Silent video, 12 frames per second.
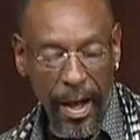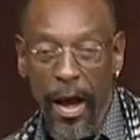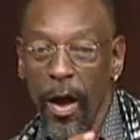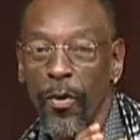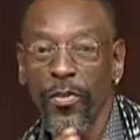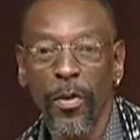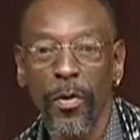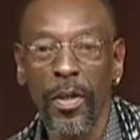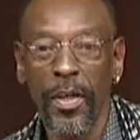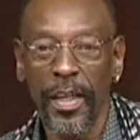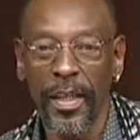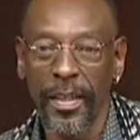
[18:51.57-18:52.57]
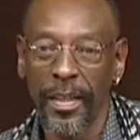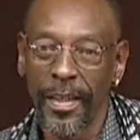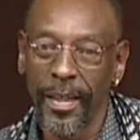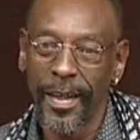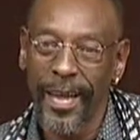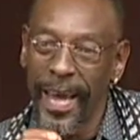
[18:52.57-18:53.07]
also looking
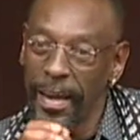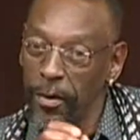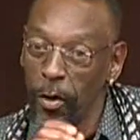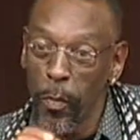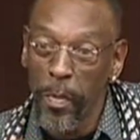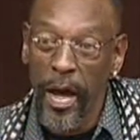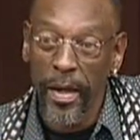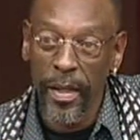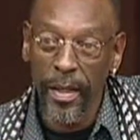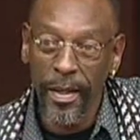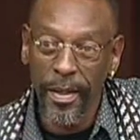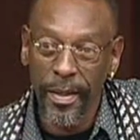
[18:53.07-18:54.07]
at nobody